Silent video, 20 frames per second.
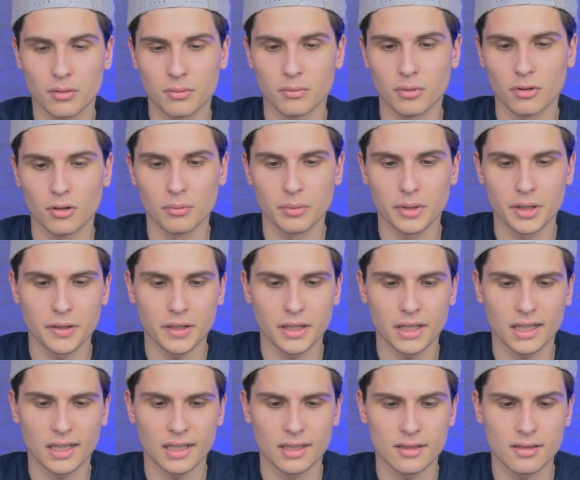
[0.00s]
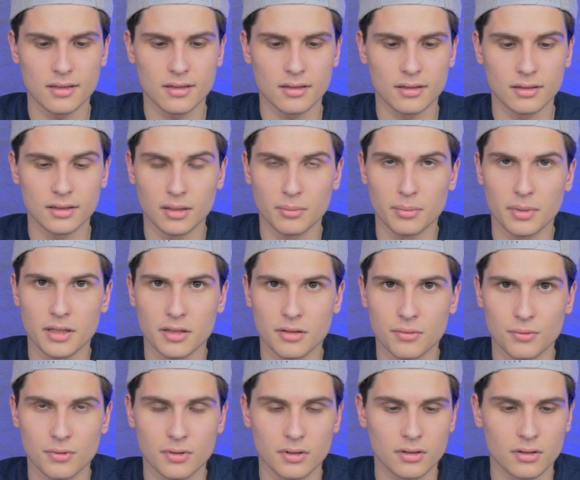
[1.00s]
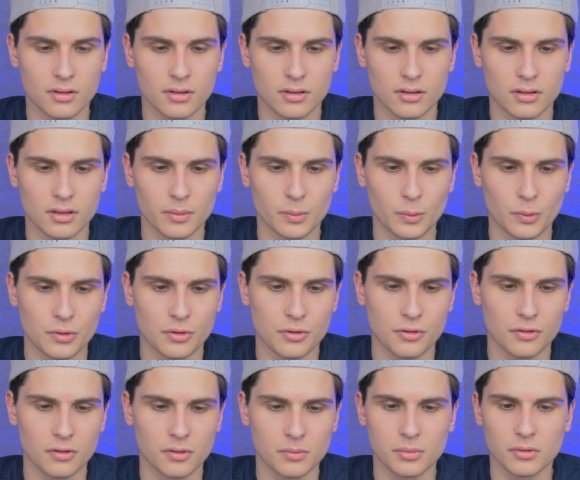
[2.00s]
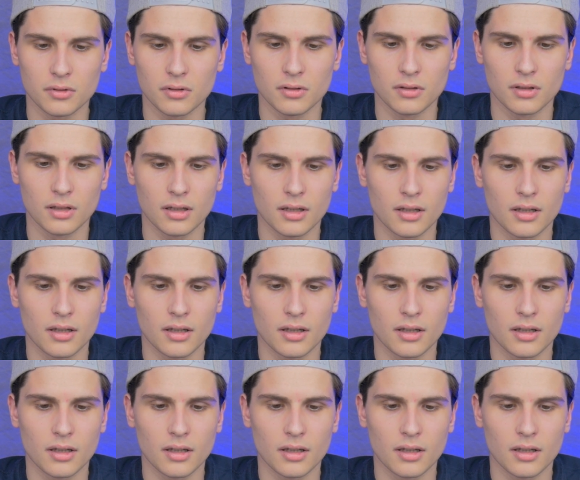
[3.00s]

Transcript: ball bearing is the best one, the most durable